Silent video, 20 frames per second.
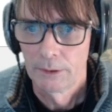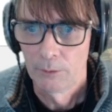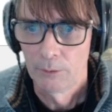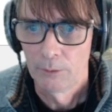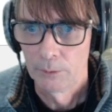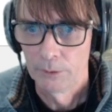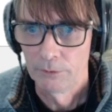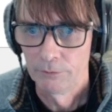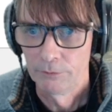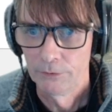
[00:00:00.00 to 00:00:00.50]
I
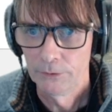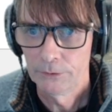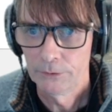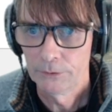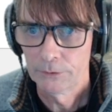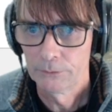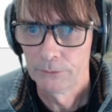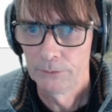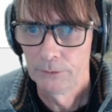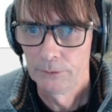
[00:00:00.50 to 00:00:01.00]
want a
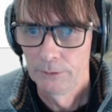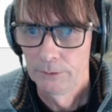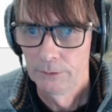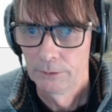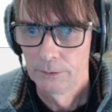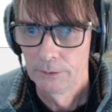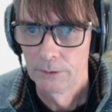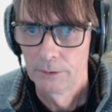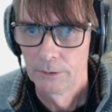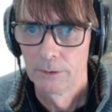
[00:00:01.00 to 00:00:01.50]
vertical.
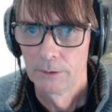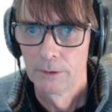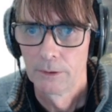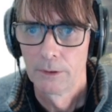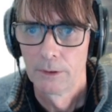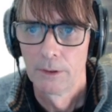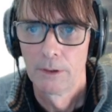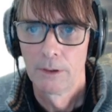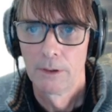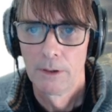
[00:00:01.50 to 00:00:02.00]

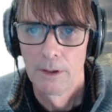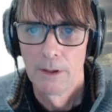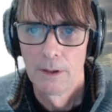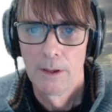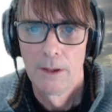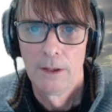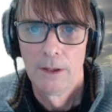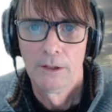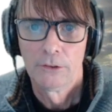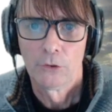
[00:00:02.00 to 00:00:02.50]

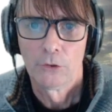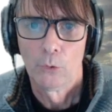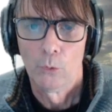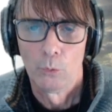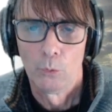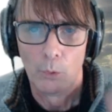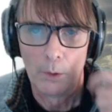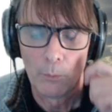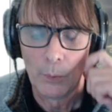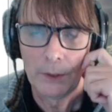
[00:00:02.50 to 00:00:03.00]

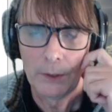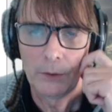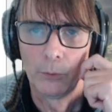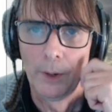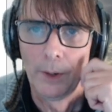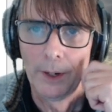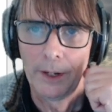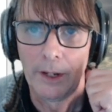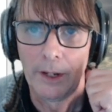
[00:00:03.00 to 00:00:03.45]
So what do